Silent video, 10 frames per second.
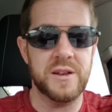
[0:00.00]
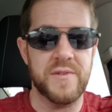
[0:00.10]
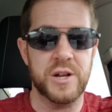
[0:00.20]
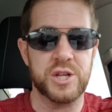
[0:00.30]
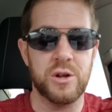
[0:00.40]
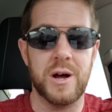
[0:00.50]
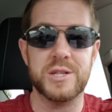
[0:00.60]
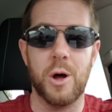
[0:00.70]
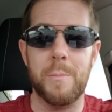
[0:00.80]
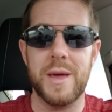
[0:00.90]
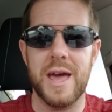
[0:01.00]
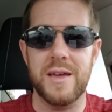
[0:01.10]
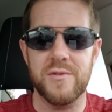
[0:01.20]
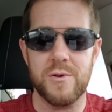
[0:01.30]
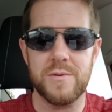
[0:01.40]
conventional adult
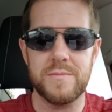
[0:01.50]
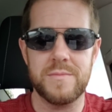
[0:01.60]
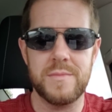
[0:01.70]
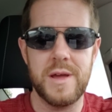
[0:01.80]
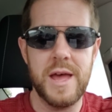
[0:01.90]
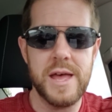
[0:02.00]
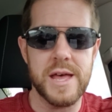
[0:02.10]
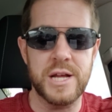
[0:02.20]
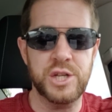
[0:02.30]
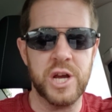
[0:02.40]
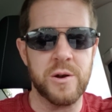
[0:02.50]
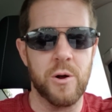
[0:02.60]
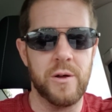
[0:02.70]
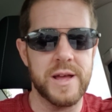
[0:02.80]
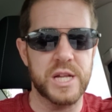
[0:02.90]
behavior. In
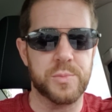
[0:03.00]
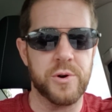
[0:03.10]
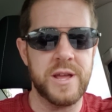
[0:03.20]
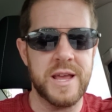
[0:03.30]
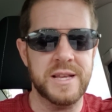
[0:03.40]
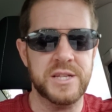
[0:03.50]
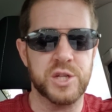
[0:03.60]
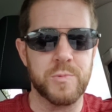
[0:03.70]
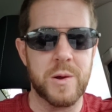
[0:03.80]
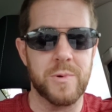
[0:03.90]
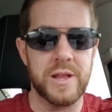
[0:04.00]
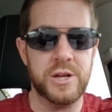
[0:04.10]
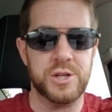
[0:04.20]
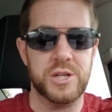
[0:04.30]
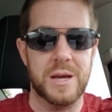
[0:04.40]
general, it's pretty easy to read
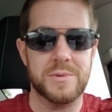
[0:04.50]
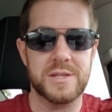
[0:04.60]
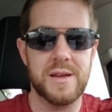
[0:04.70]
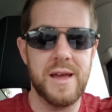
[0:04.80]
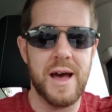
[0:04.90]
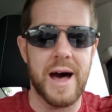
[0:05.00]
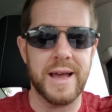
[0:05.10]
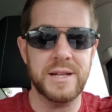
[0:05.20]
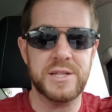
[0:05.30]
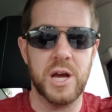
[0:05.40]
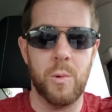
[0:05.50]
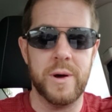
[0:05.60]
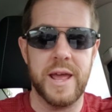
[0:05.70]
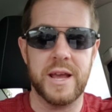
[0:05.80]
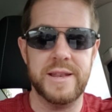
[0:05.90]
relationships. I can tell
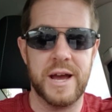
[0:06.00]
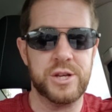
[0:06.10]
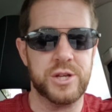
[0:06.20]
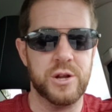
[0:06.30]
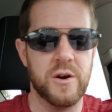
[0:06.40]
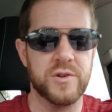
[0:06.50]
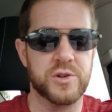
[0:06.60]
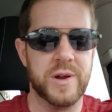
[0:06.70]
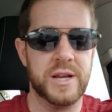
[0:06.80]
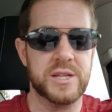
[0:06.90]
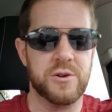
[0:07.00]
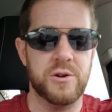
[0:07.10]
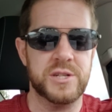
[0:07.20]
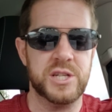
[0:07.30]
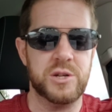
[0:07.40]
when a connection over drinks
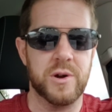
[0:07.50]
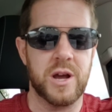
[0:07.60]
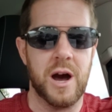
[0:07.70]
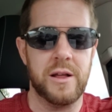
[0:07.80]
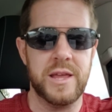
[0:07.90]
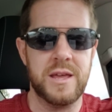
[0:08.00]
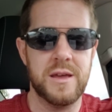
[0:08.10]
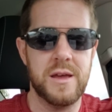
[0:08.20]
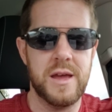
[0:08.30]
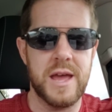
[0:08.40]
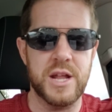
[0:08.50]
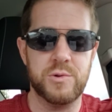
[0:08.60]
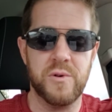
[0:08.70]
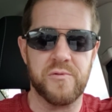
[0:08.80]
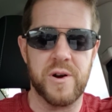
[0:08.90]
turns into a colleague,
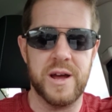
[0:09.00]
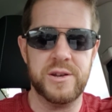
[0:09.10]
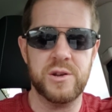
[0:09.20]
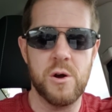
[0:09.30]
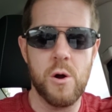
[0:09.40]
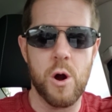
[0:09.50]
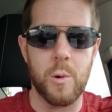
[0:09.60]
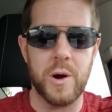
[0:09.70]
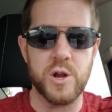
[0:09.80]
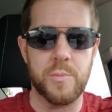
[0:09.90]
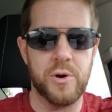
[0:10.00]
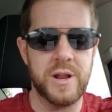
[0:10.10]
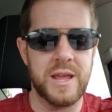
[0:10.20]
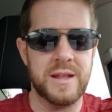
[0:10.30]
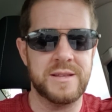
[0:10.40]
into a friend, or when you're
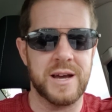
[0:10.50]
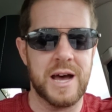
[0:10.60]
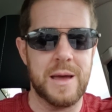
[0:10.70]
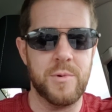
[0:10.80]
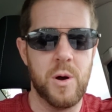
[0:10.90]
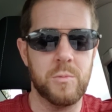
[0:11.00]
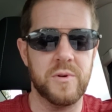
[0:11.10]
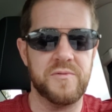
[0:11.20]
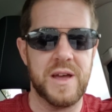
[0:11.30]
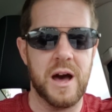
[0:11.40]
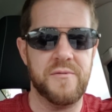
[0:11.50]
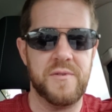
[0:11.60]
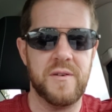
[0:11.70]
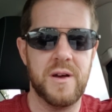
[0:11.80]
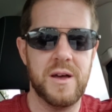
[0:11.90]
putting in time with a
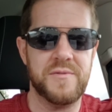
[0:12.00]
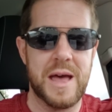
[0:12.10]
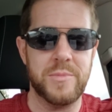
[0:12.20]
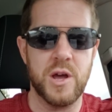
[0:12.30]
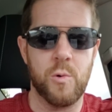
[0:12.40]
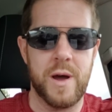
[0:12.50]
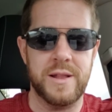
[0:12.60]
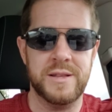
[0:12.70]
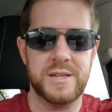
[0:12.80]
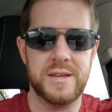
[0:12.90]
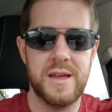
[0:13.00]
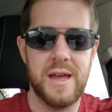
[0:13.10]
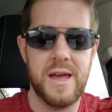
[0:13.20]
family acquaintance